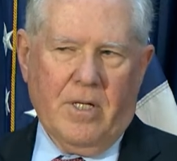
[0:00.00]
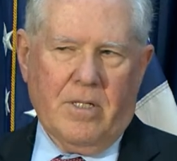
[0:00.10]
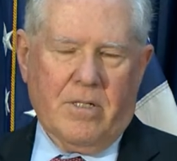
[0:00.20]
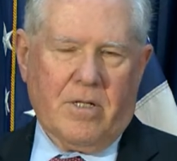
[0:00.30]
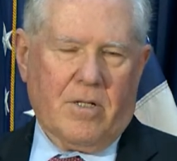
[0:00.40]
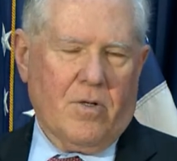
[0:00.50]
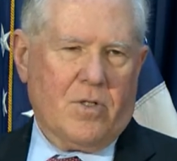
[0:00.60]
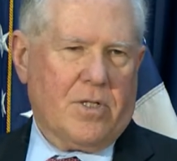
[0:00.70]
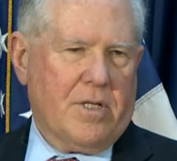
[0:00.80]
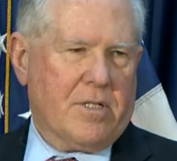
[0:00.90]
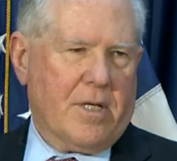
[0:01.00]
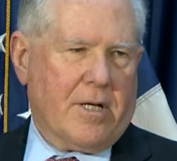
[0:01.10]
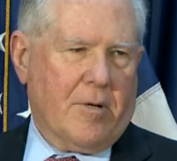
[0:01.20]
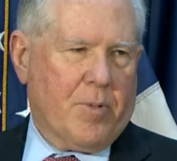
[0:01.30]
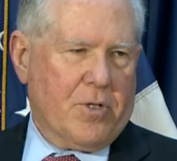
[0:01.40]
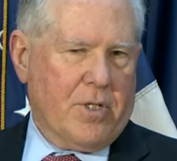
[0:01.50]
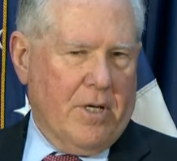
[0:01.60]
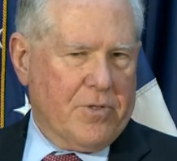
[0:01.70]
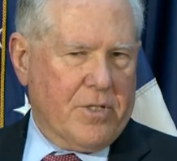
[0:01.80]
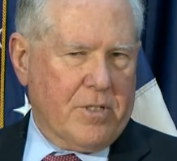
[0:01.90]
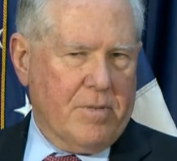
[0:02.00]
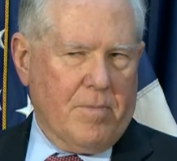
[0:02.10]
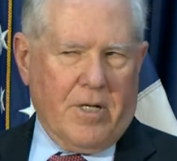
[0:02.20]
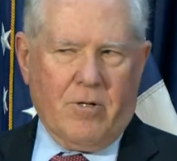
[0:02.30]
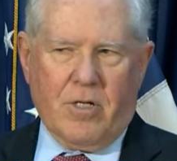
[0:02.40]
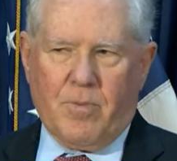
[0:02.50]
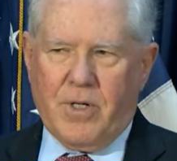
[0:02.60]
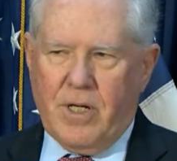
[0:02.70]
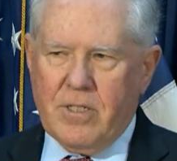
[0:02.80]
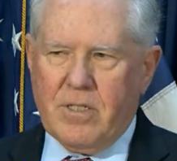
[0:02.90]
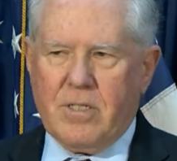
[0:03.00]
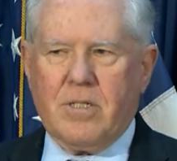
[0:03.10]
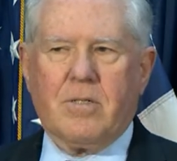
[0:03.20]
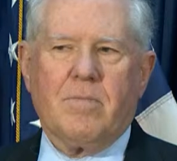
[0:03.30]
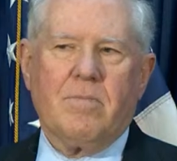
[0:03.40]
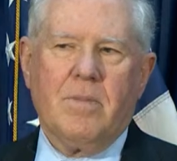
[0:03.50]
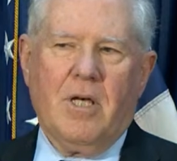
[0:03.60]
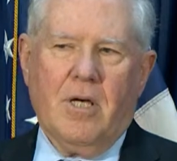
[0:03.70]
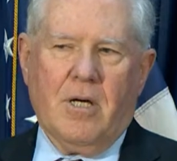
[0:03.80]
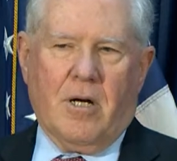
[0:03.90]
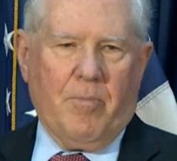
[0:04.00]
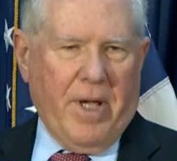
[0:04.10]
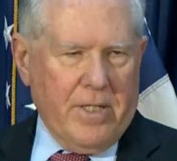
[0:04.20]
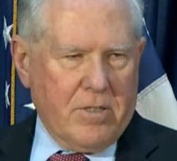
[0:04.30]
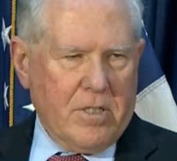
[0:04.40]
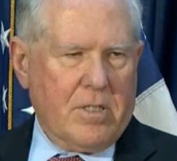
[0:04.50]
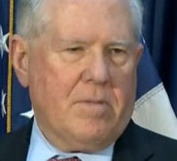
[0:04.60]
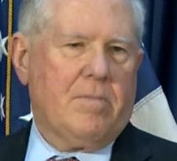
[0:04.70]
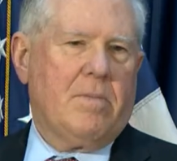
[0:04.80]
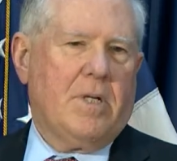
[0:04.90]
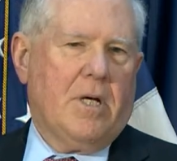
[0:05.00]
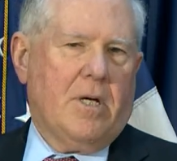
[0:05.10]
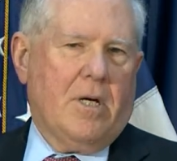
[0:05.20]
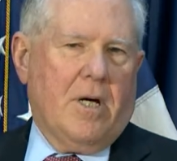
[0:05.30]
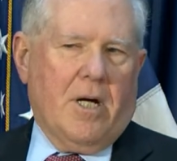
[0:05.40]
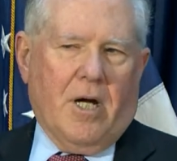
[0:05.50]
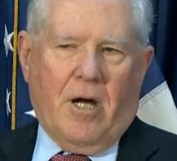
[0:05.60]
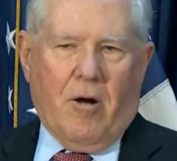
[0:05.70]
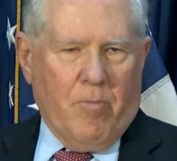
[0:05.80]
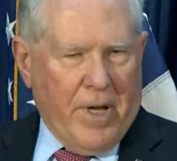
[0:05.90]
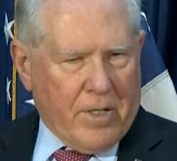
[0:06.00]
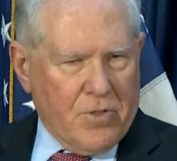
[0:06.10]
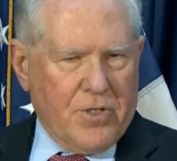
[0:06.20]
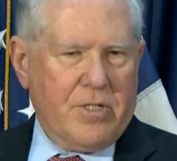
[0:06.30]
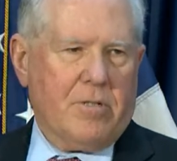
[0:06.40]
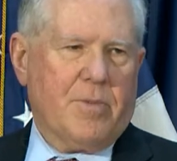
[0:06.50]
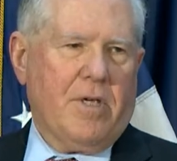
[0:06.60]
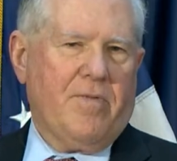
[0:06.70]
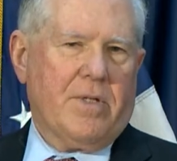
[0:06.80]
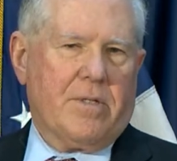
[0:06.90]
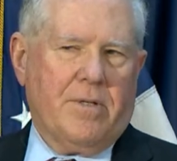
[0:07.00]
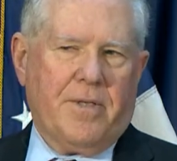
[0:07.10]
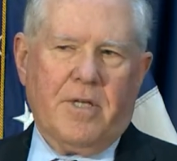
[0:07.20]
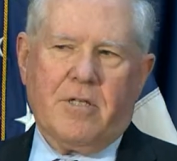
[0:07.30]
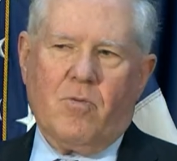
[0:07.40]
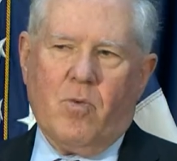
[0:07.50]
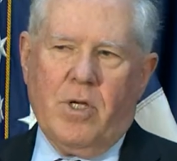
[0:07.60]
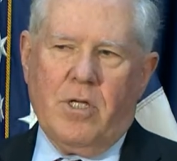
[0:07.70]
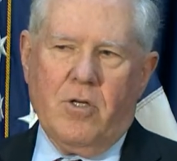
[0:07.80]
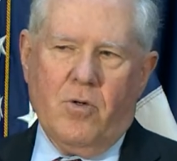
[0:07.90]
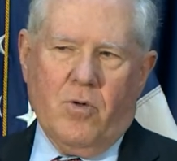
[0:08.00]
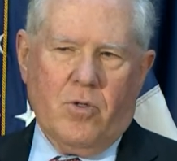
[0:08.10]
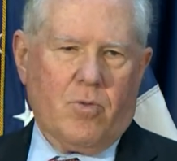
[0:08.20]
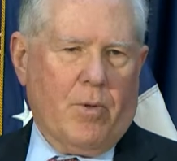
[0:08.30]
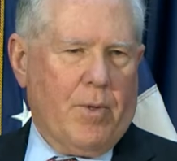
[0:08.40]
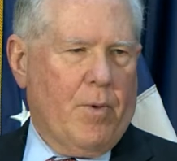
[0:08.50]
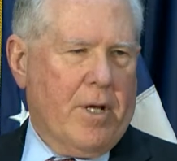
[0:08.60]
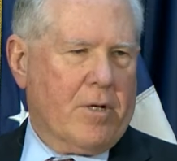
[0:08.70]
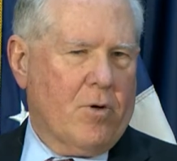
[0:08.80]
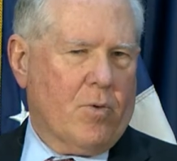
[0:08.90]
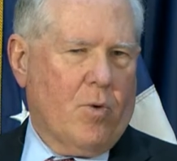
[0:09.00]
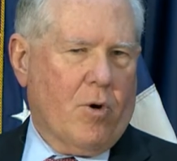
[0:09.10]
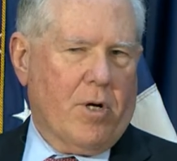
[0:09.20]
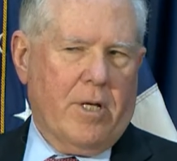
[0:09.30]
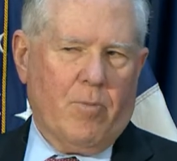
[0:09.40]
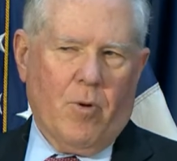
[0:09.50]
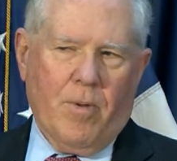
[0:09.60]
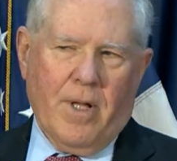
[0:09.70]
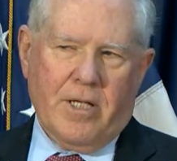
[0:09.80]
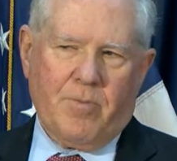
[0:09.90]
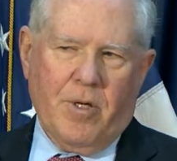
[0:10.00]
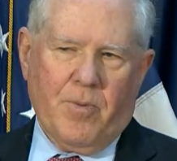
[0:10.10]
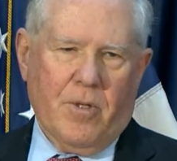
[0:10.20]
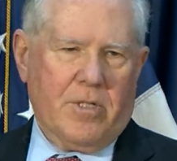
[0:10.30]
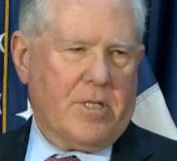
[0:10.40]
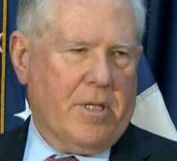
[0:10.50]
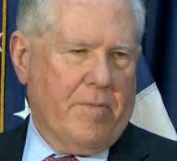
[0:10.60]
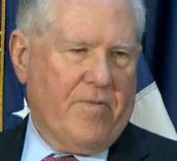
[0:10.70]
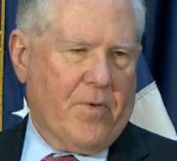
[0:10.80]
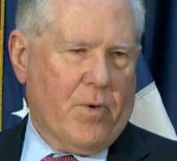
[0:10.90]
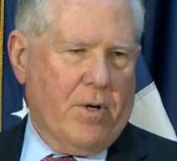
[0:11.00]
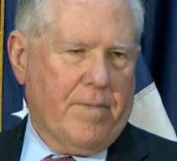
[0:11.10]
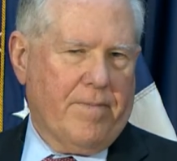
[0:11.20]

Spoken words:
This includes things like our personnel system, our transportation system, our pay system, our medical systems even, the things that we use when we want to go to war and mobilize people and send them forward.